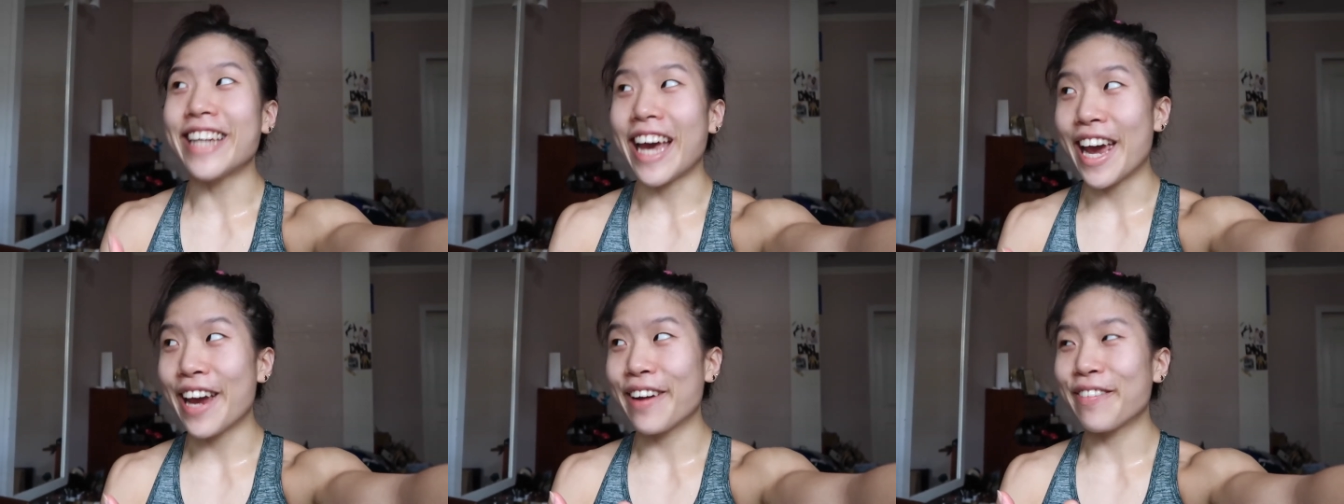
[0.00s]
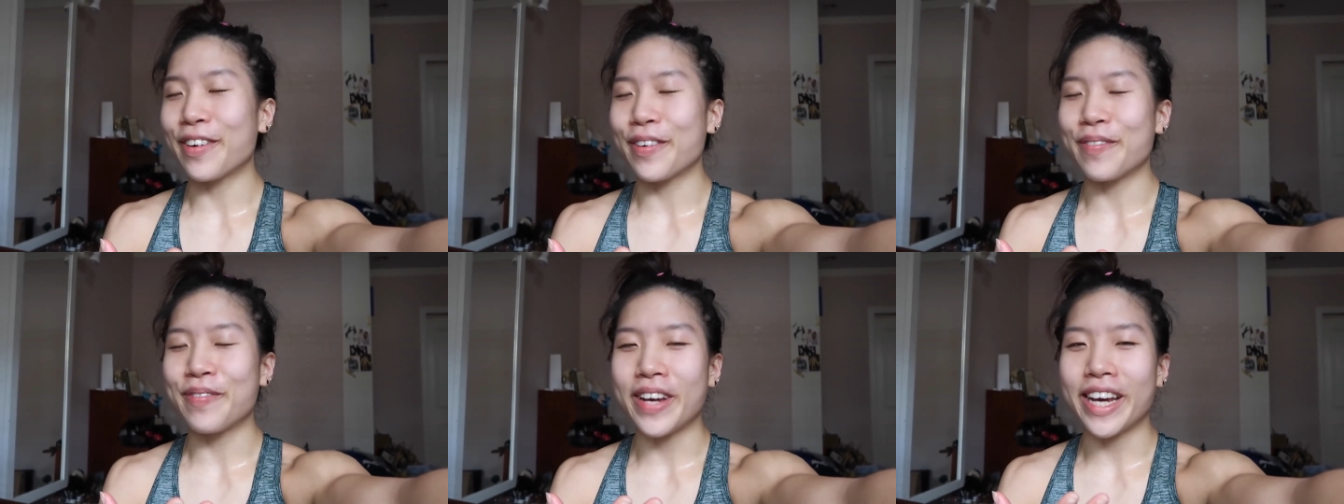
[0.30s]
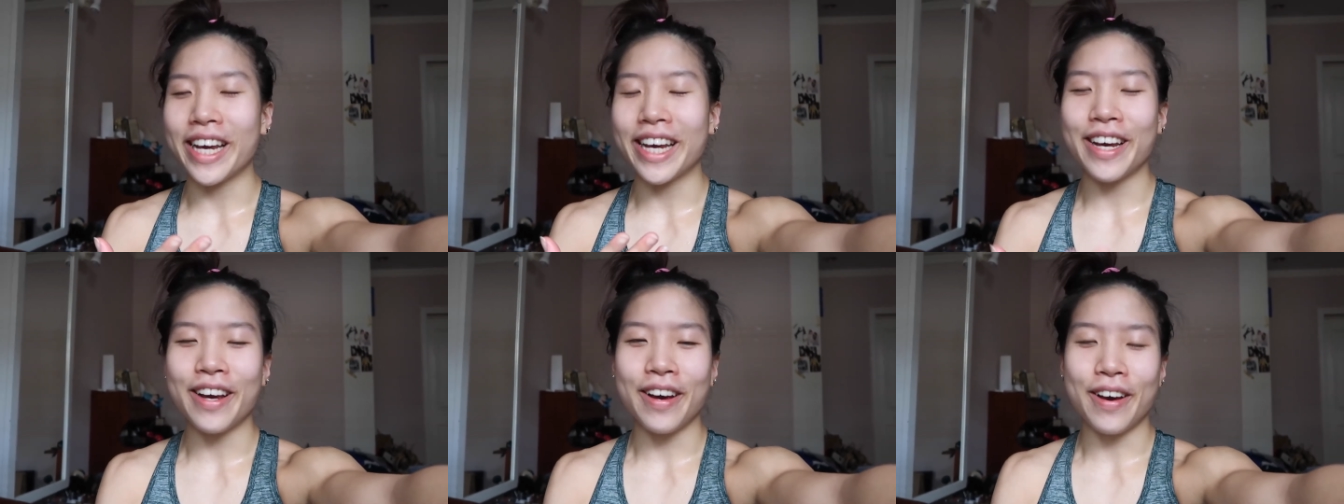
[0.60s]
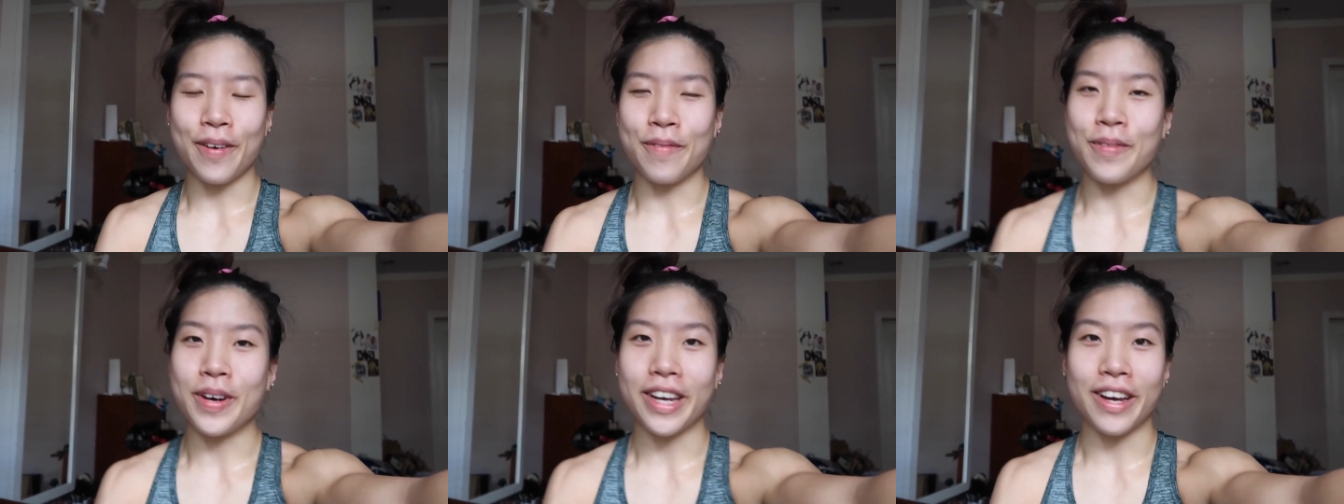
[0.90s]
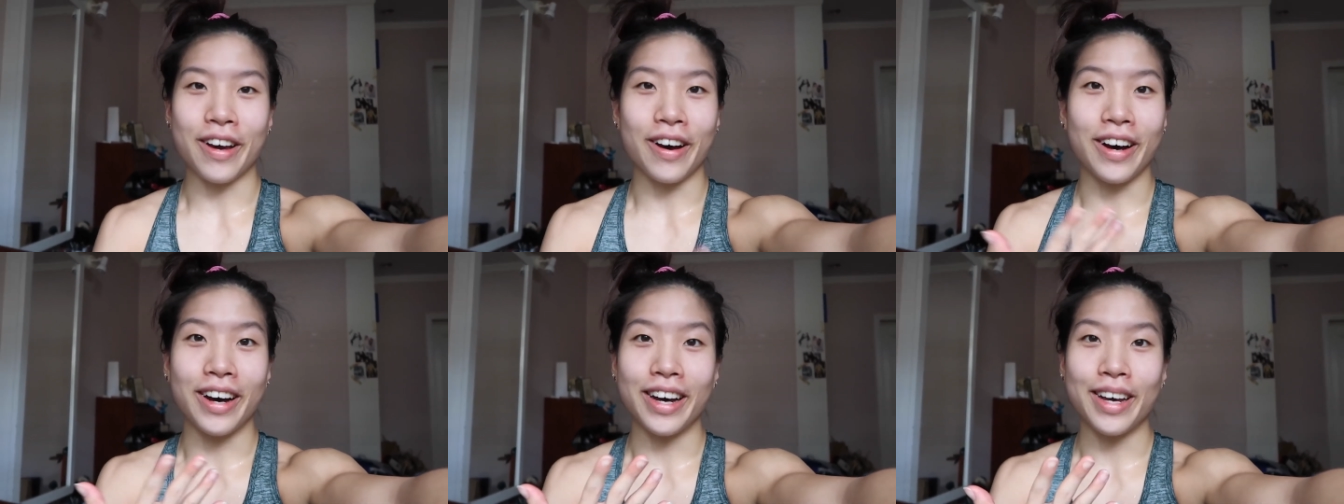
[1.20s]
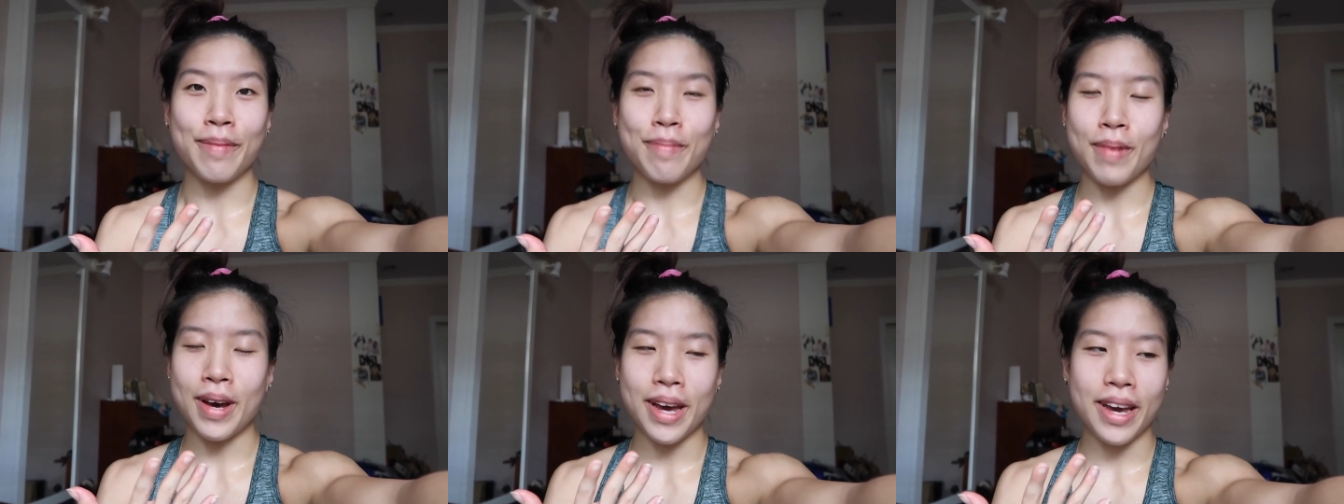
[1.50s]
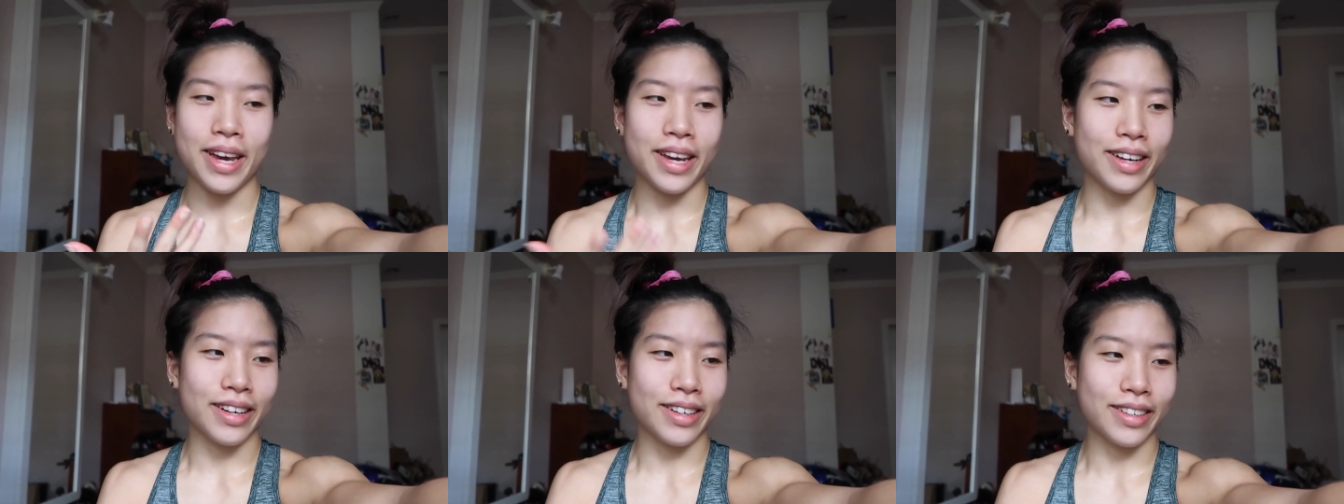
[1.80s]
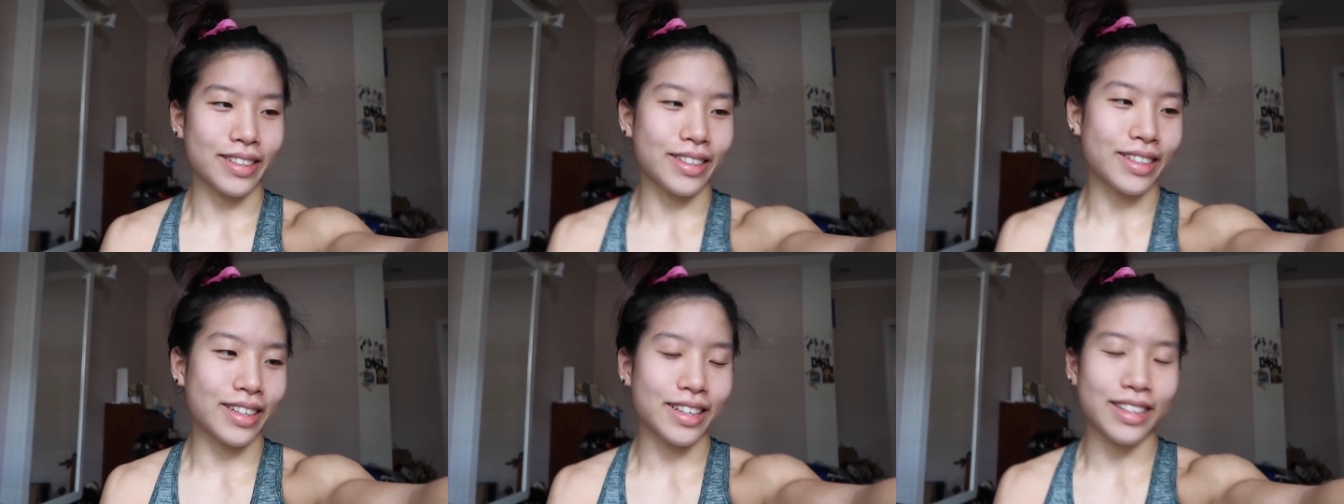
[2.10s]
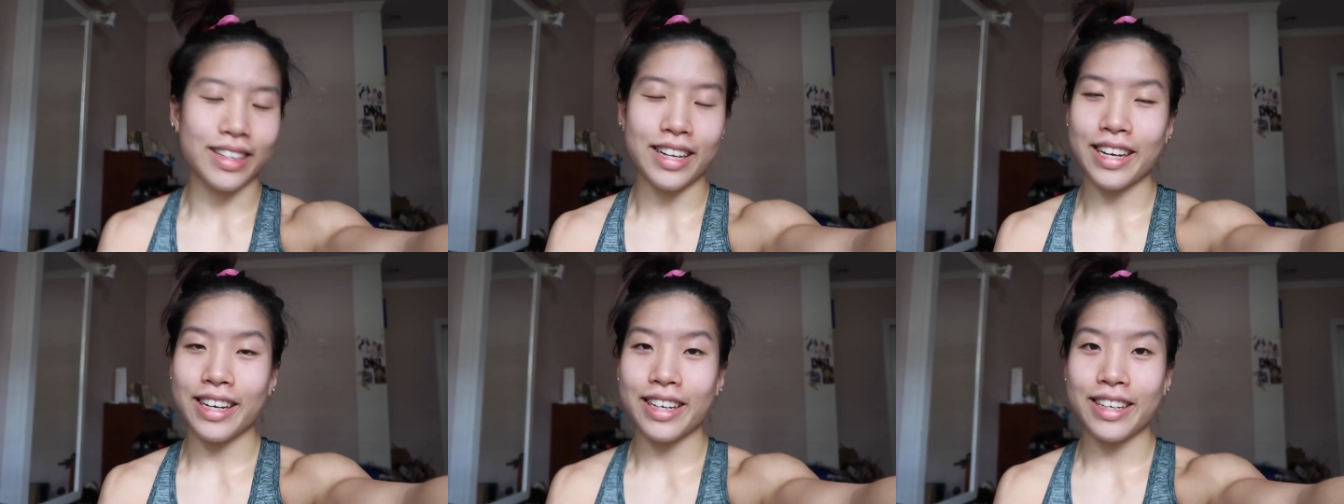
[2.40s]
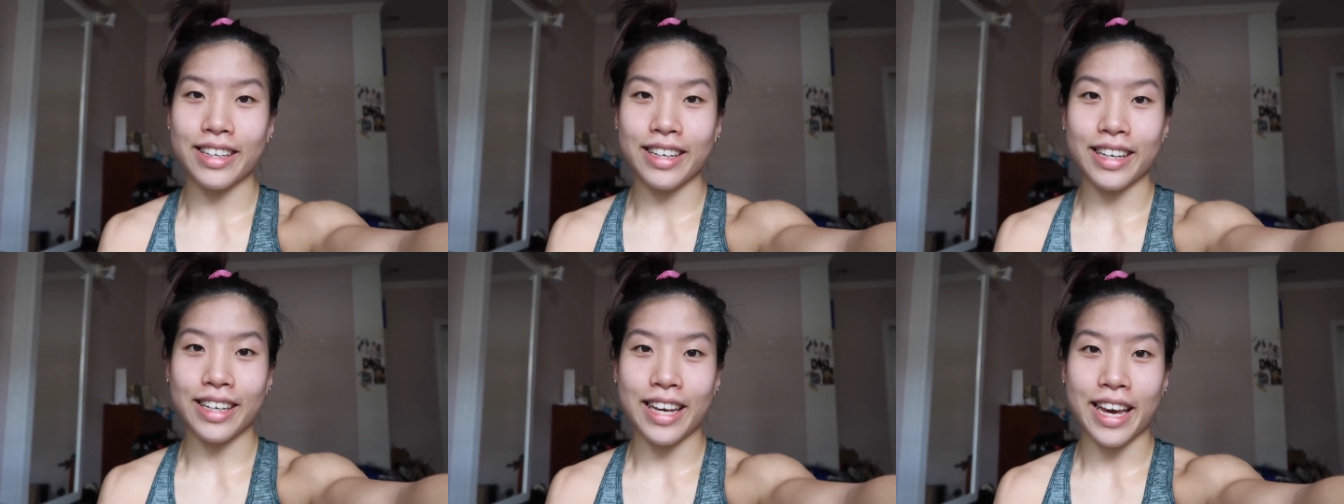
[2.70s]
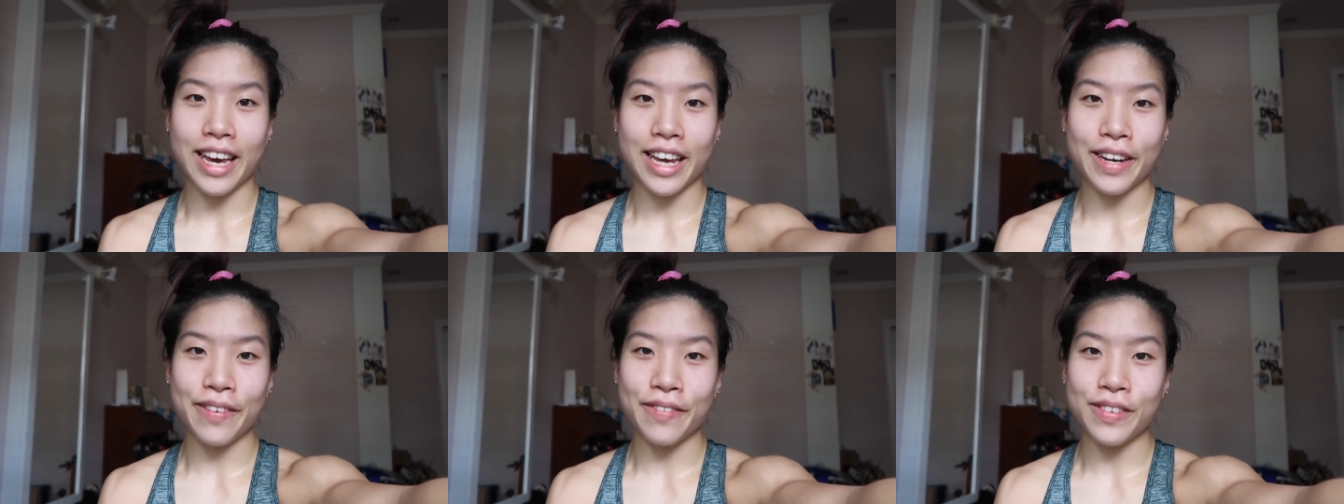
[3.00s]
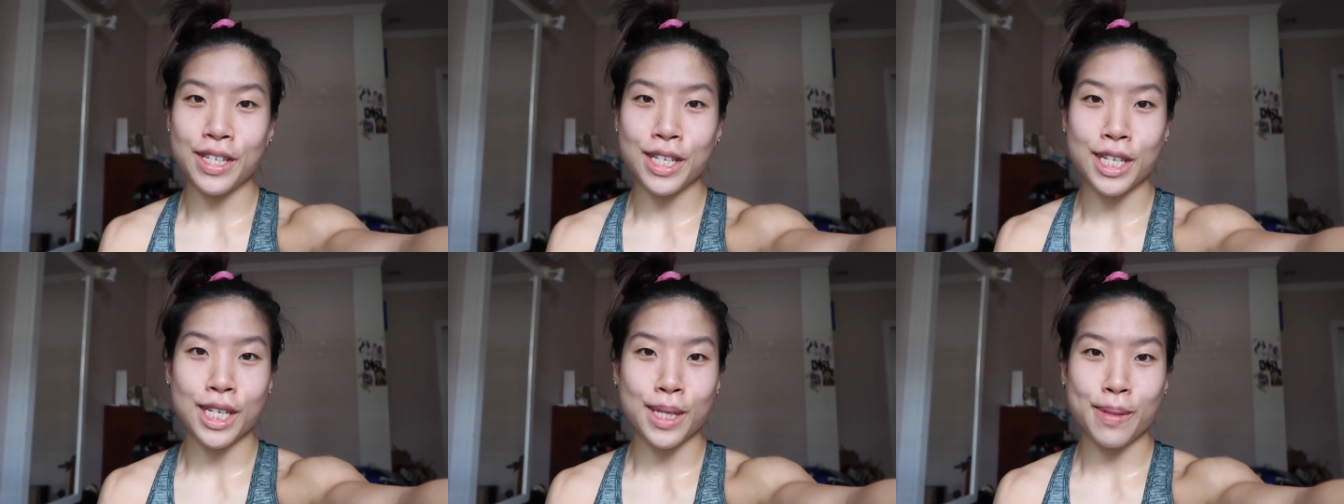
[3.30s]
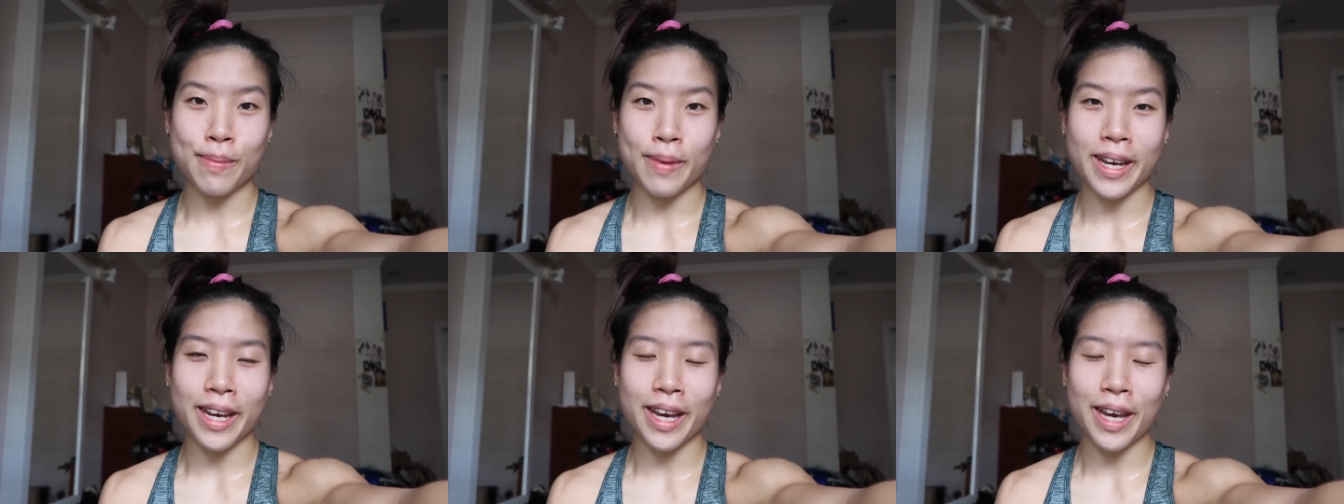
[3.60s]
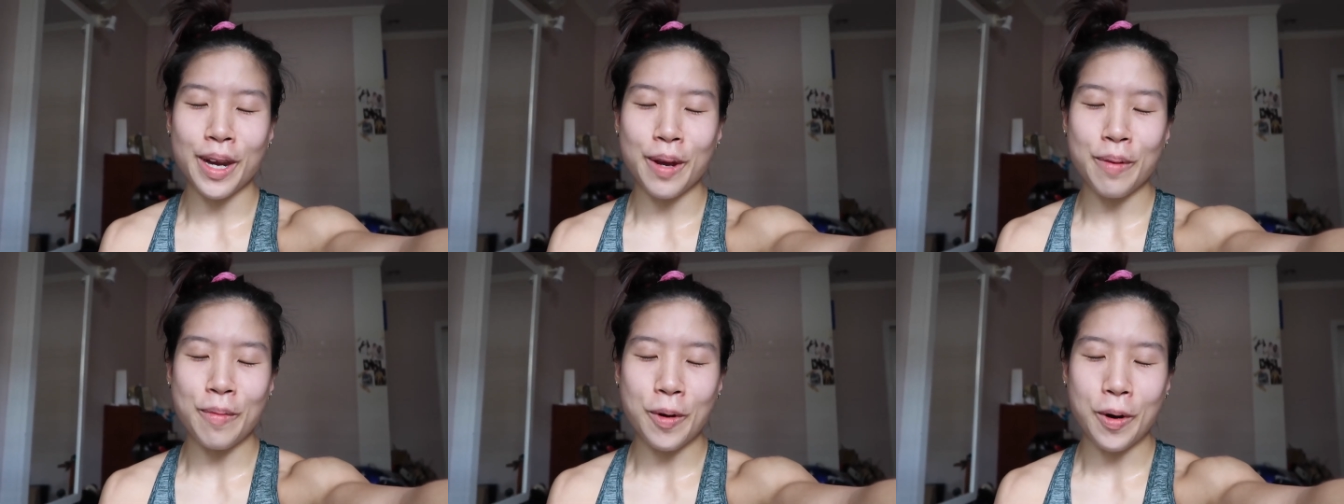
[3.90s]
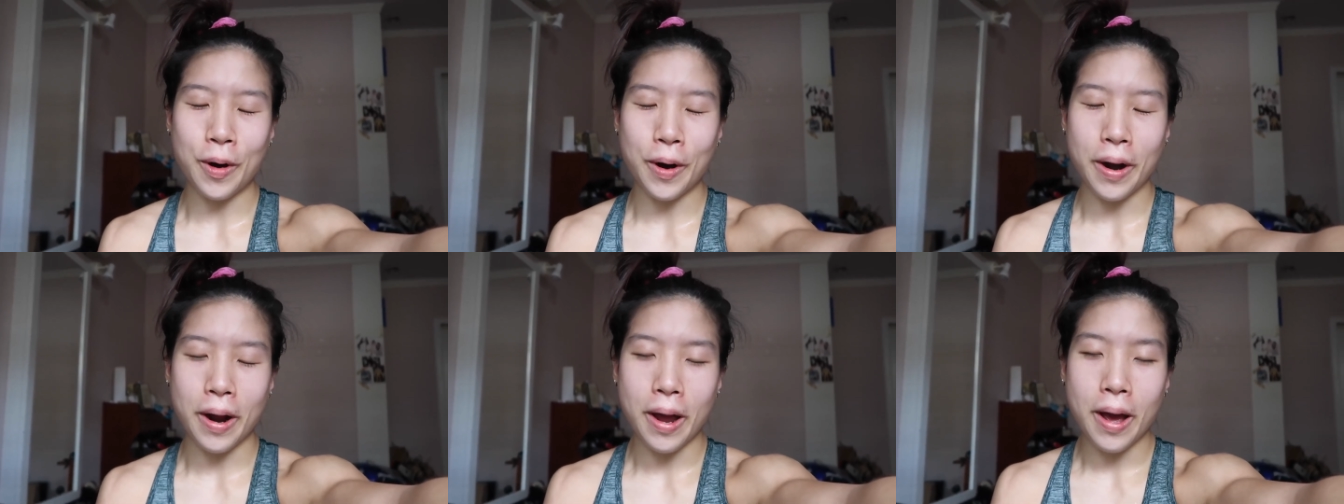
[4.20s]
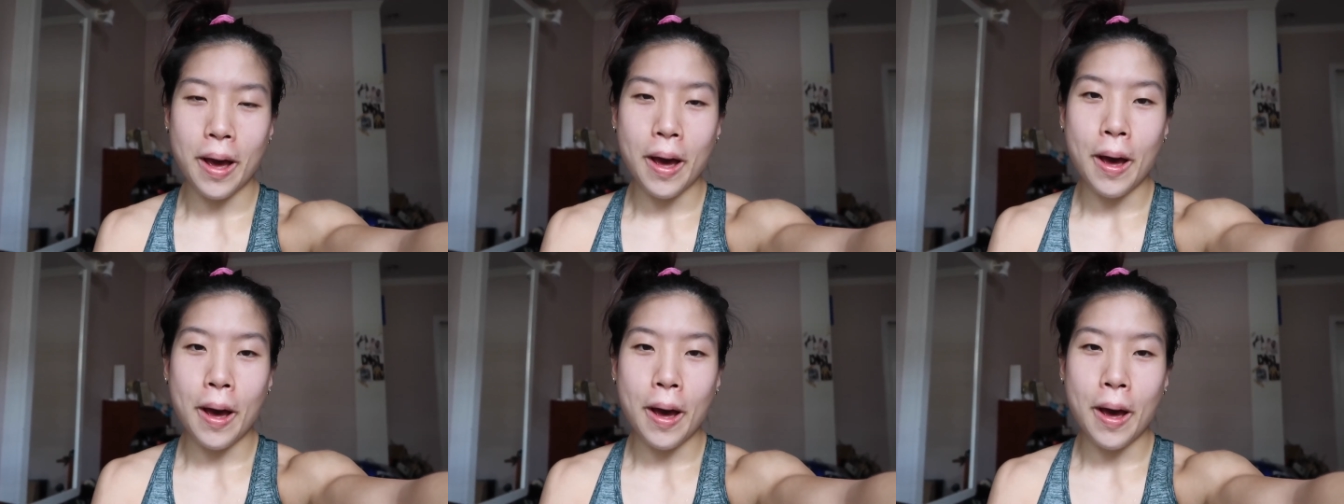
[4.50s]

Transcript: day for me. Oh my god, my like can't even speak anymore.